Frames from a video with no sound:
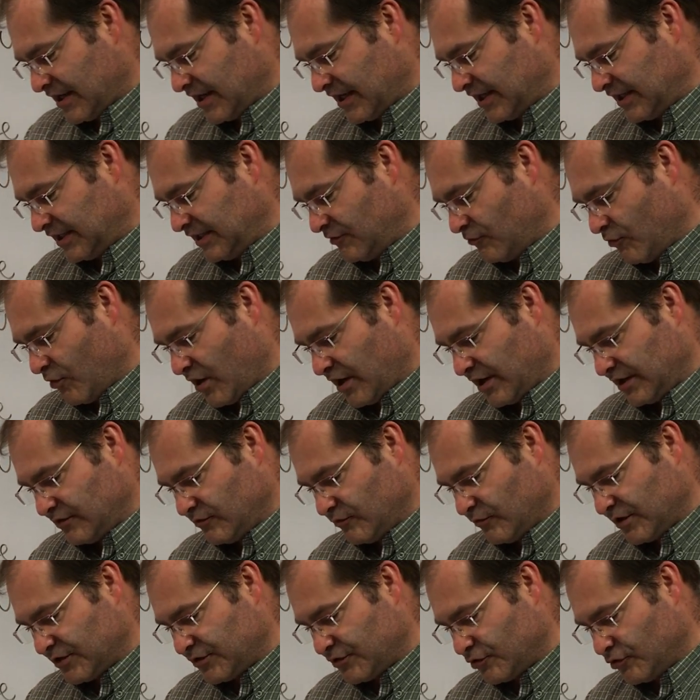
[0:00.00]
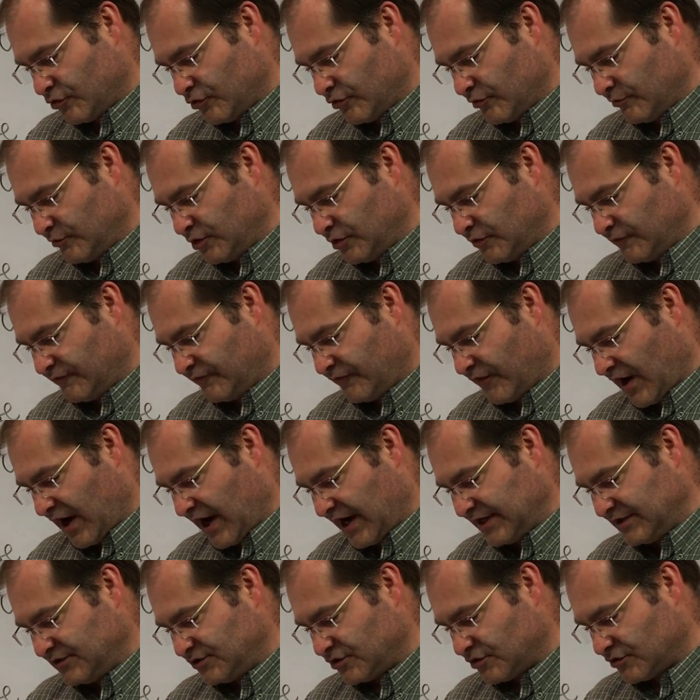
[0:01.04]
anyone with whom you
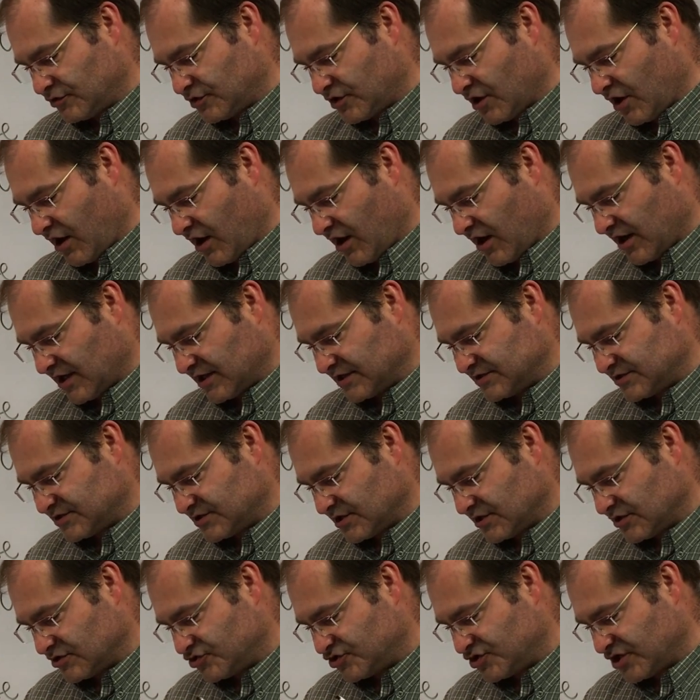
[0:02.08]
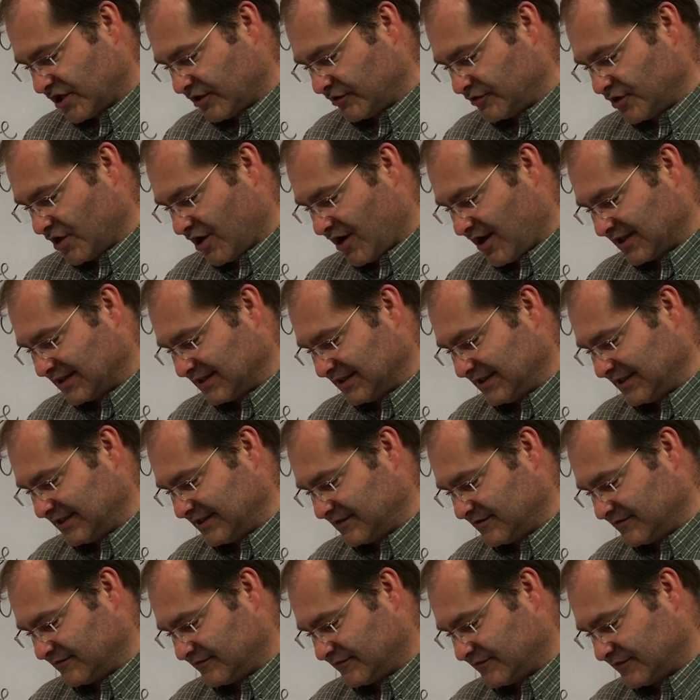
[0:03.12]
find your gods shall not
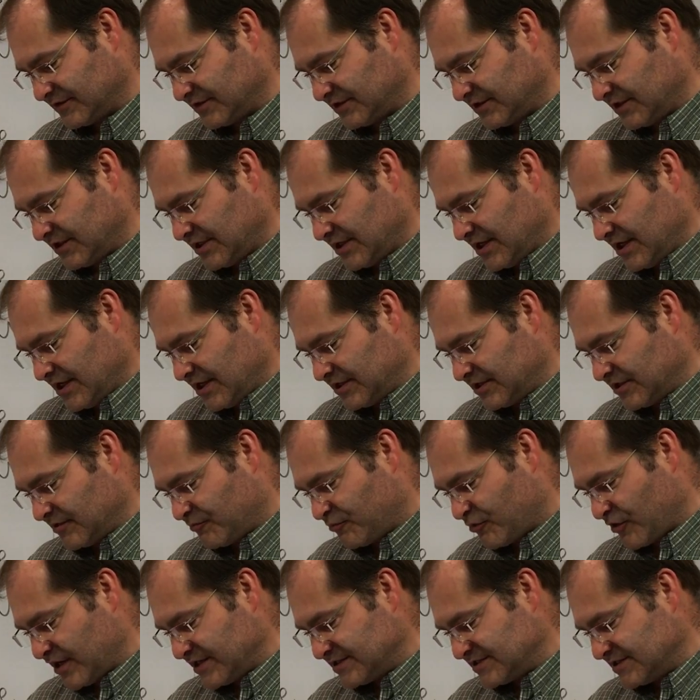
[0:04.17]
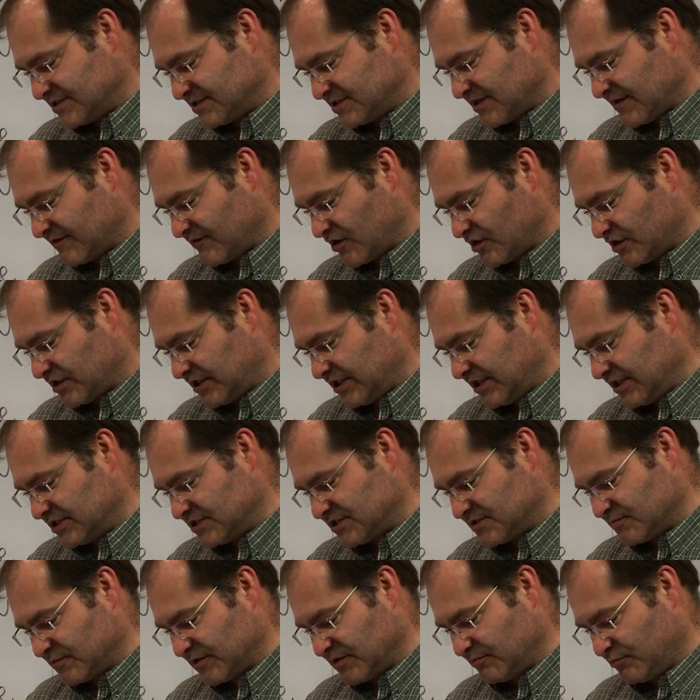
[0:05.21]
live. In the presence of our
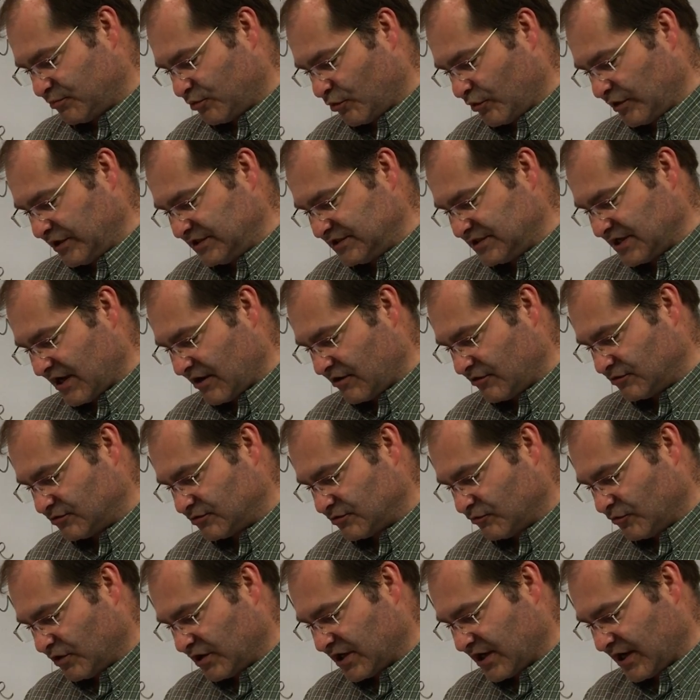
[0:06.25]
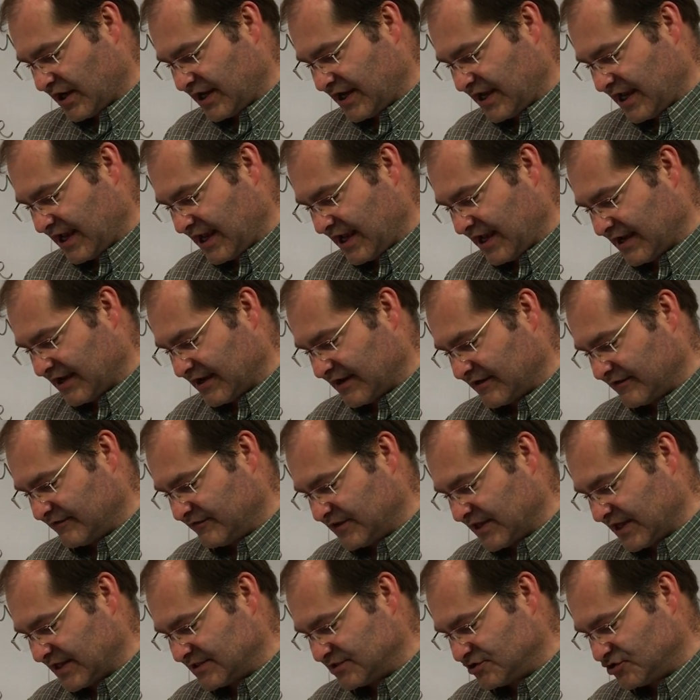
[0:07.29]
kinsmen, point out what I have
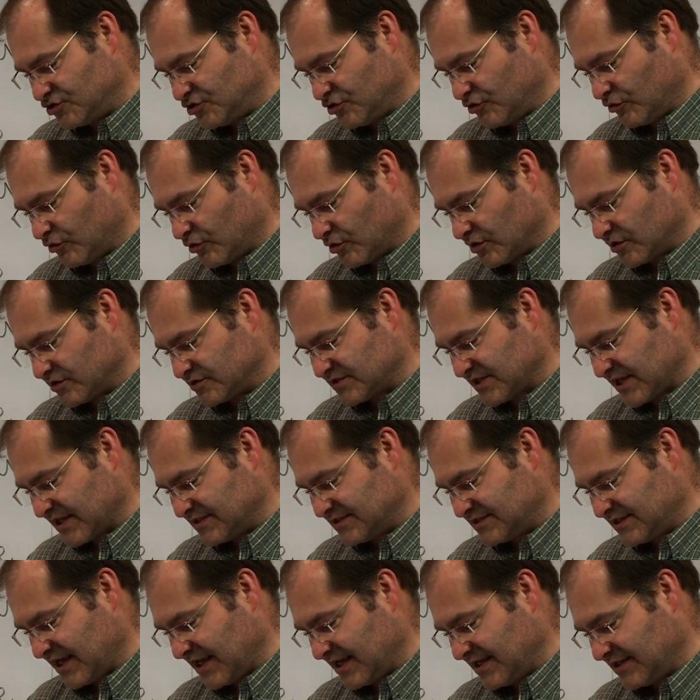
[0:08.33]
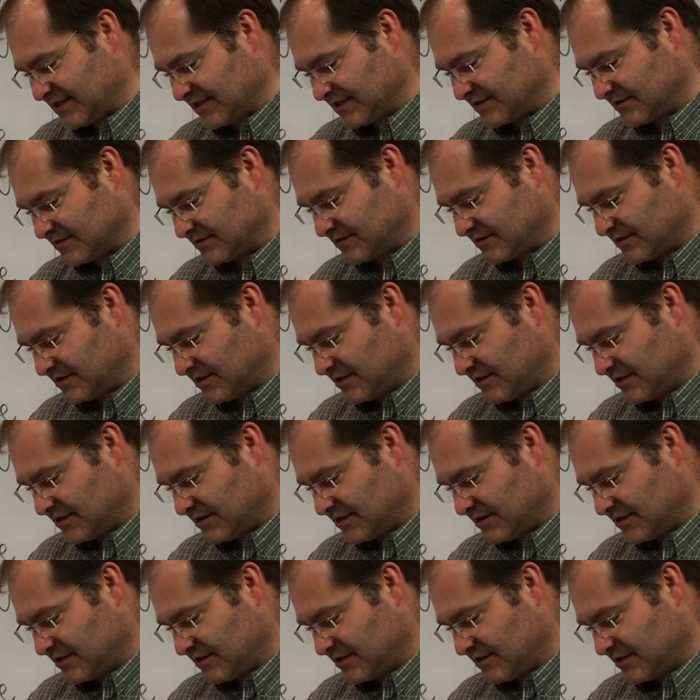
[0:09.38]
that is yours and take it.